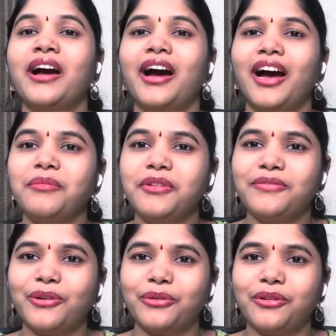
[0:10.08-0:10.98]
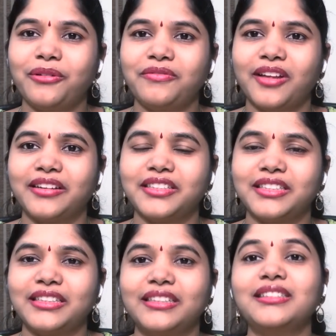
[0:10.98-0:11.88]
I am the founder of
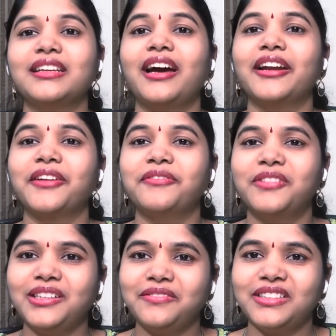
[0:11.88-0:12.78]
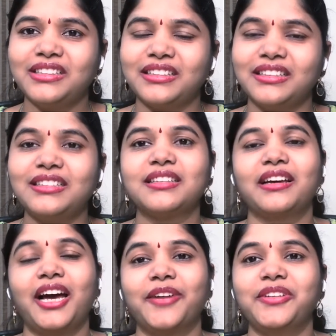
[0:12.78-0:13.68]
Flourishing Kids and I work with kids
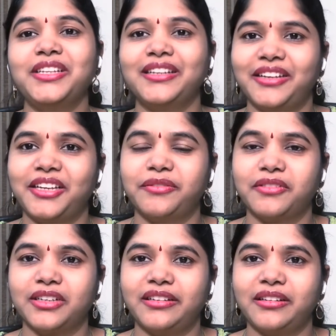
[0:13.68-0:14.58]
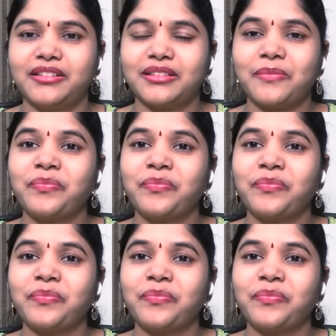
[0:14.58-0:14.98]
having learning difficulties.